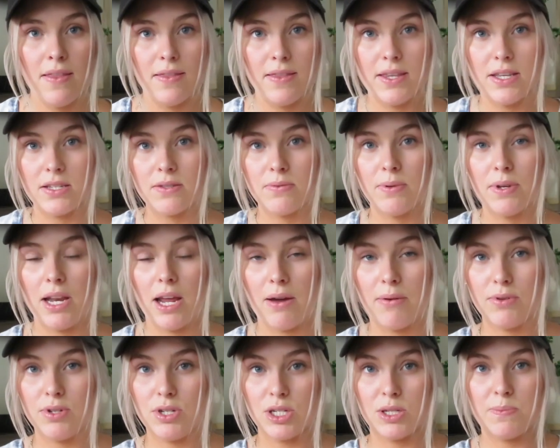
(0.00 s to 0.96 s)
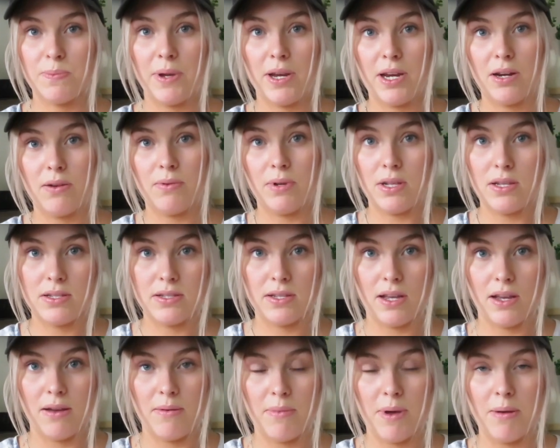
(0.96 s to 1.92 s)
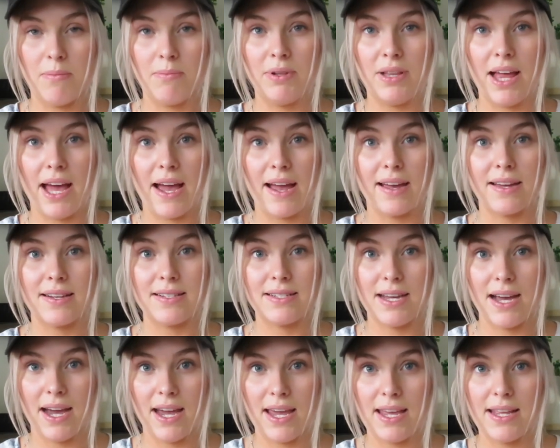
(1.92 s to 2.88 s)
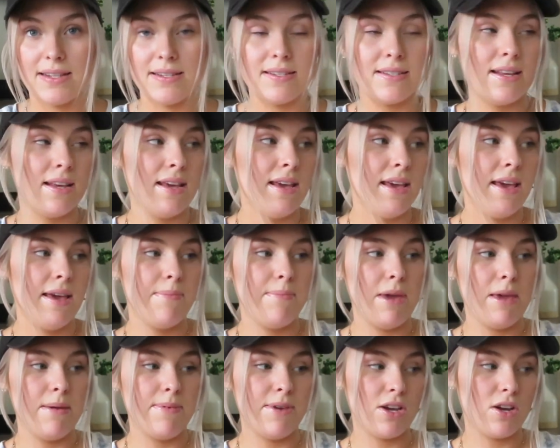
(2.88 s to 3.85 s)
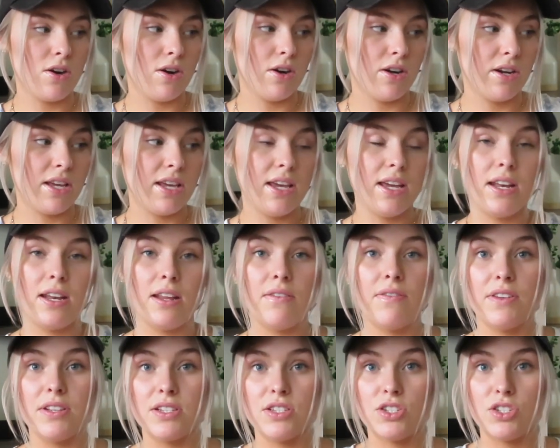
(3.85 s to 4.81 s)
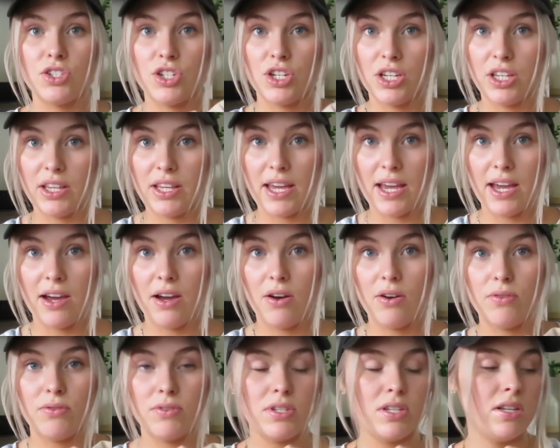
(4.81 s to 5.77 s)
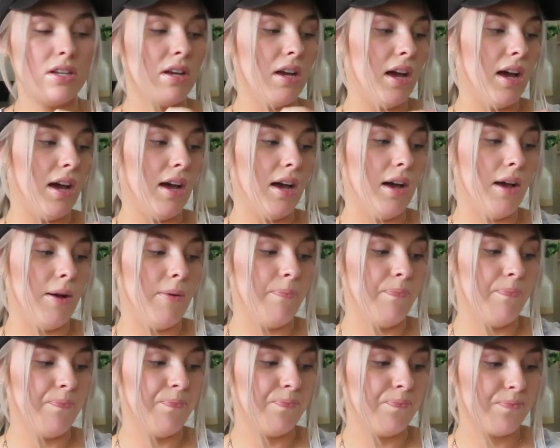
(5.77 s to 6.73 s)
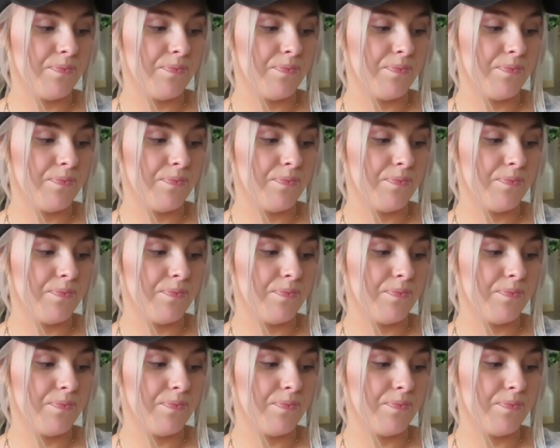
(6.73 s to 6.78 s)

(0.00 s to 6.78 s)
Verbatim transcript: This one I would just pair with some black tights, maybe a cardigan if it's chilly out. Um,